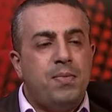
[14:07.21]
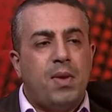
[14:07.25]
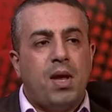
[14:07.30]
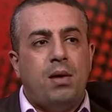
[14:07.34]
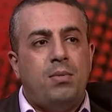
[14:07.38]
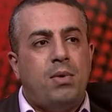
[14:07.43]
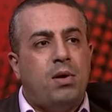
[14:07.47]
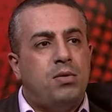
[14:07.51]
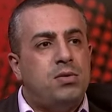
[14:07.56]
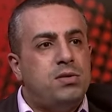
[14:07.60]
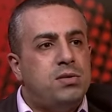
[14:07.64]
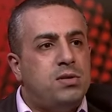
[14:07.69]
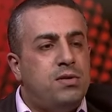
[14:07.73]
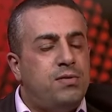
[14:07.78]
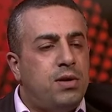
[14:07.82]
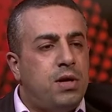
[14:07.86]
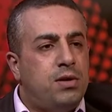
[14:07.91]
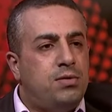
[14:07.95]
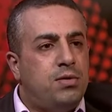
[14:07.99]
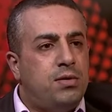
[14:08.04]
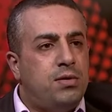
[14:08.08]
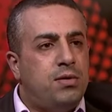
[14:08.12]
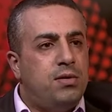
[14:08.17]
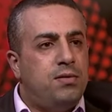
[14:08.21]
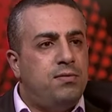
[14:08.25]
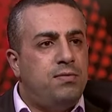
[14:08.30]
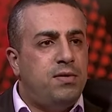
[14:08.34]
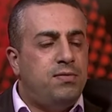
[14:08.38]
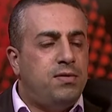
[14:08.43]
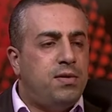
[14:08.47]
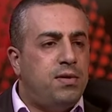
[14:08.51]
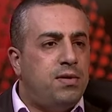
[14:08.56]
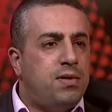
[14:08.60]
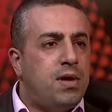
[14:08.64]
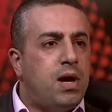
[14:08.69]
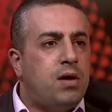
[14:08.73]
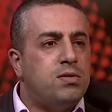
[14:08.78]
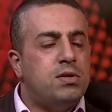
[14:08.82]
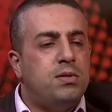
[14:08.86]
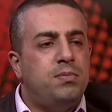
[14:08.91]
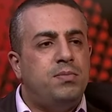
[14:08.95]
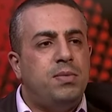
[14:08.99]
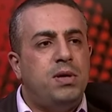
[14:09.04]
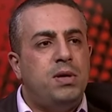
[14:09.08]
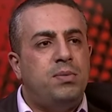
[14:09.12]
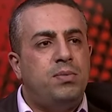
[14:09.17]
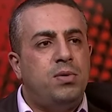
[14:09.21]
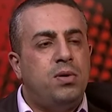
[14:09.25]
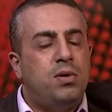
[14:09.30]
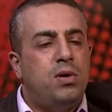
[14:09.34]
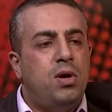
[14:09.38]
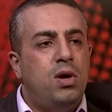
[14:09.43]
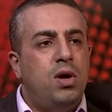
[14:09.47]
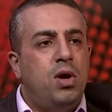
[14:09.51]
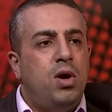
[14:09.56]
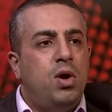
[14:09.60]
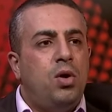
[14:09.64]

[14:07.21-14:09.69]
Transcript: About 750,000 people